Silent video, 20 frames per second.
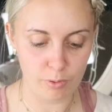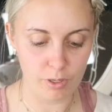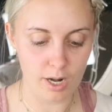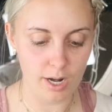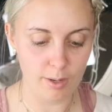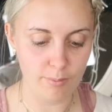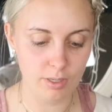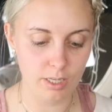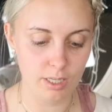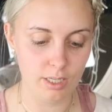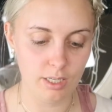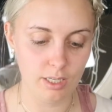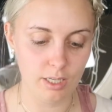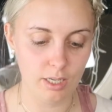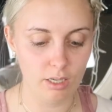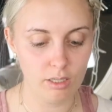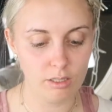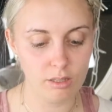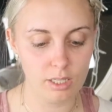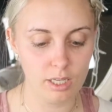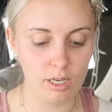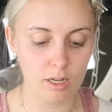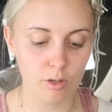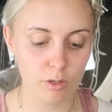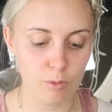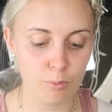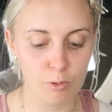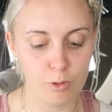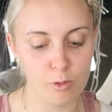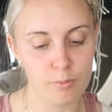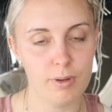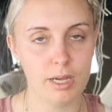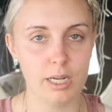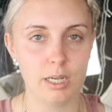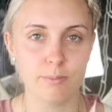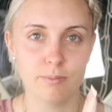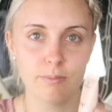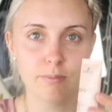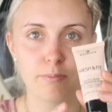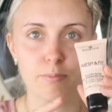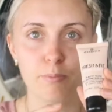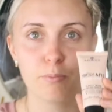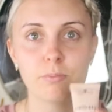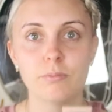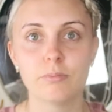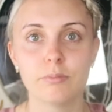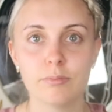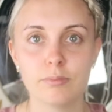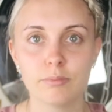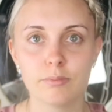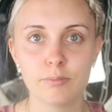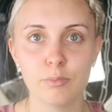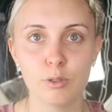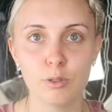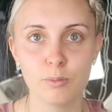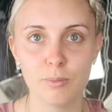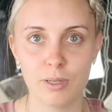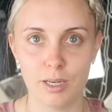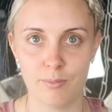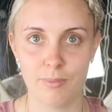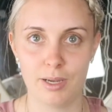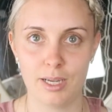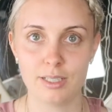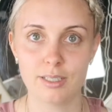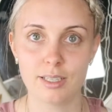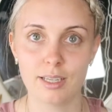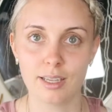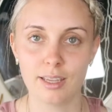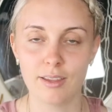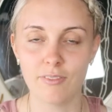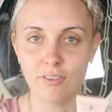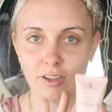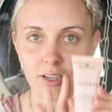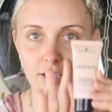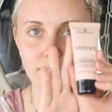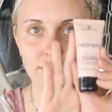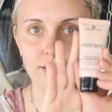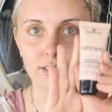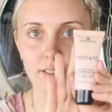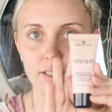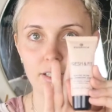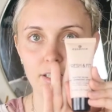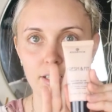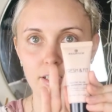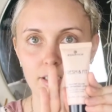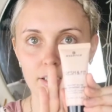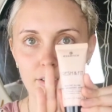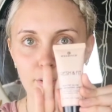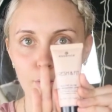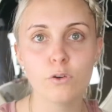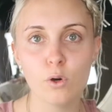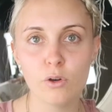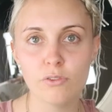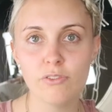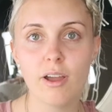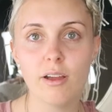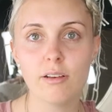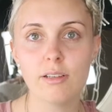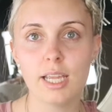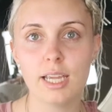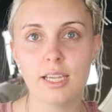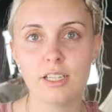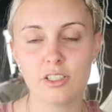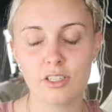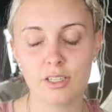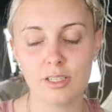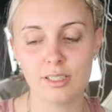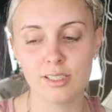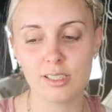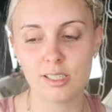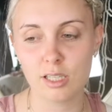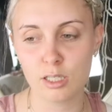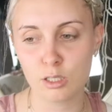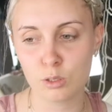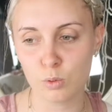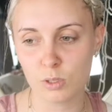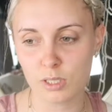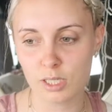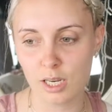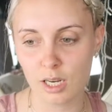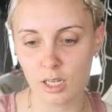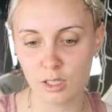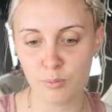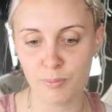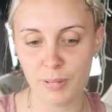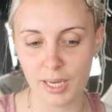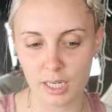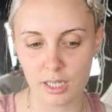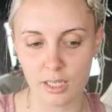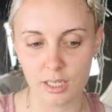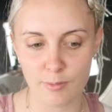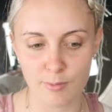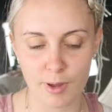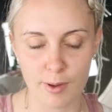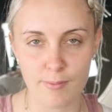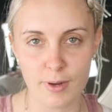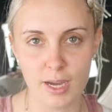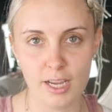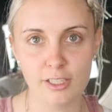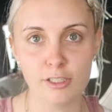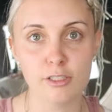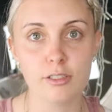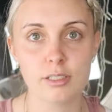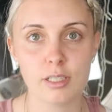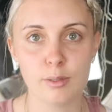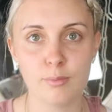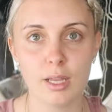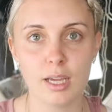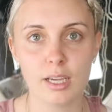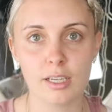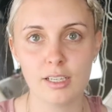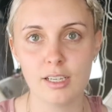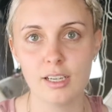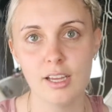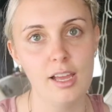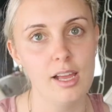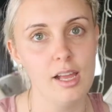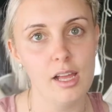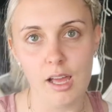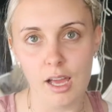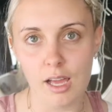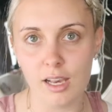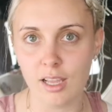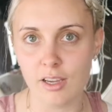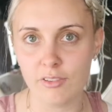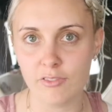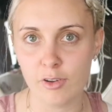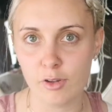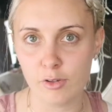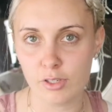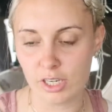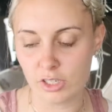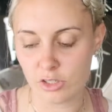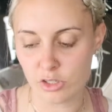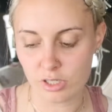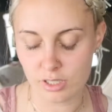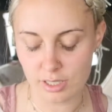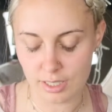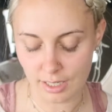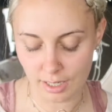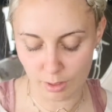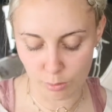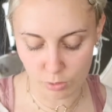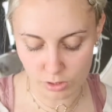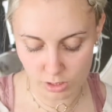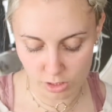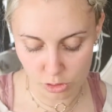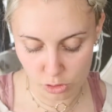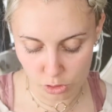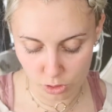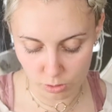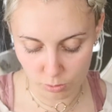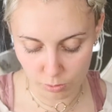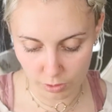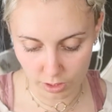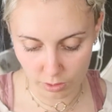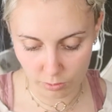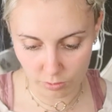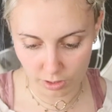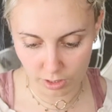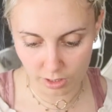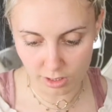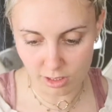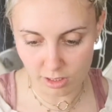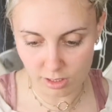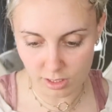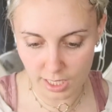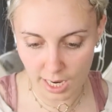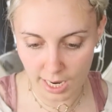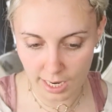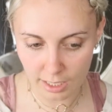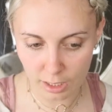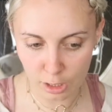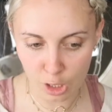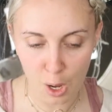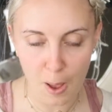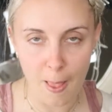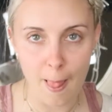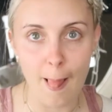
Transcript: Primer, Healthy Glow Pore Minimizing Effect. For foundations, this was a little battle in my mind because I'm like, I love foundations and I wasn't sure what I wanted to take.